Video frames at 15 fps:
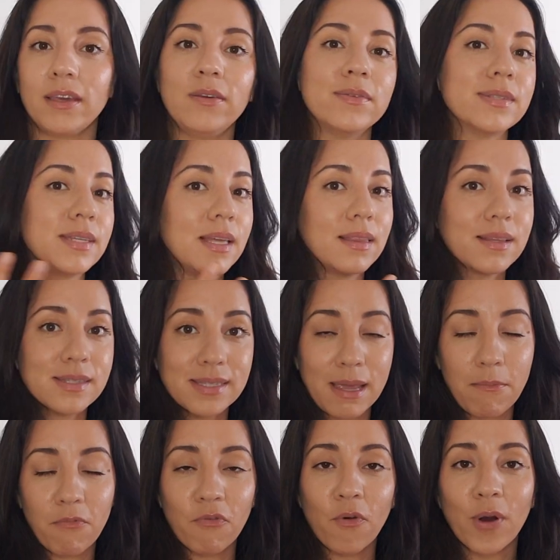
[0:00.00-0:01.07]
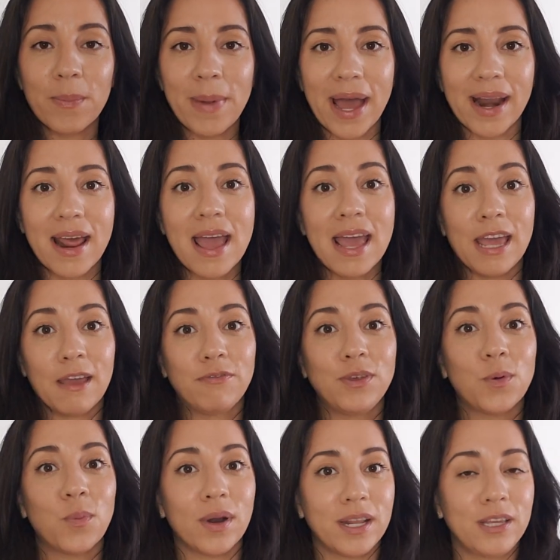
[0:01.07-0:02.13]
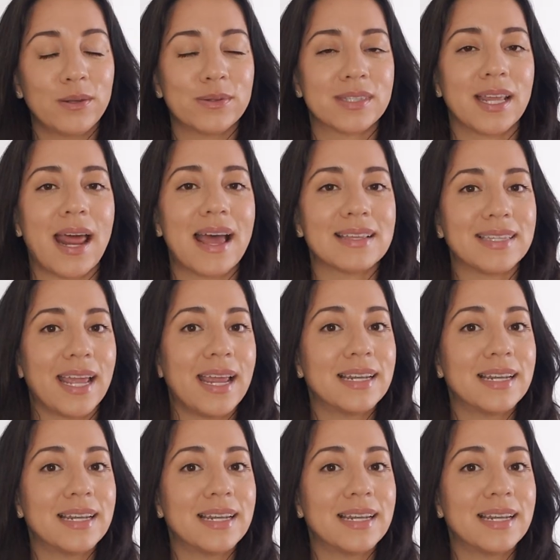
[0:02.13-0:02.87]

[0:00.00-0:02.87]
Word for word: using the same format if you want to use it as a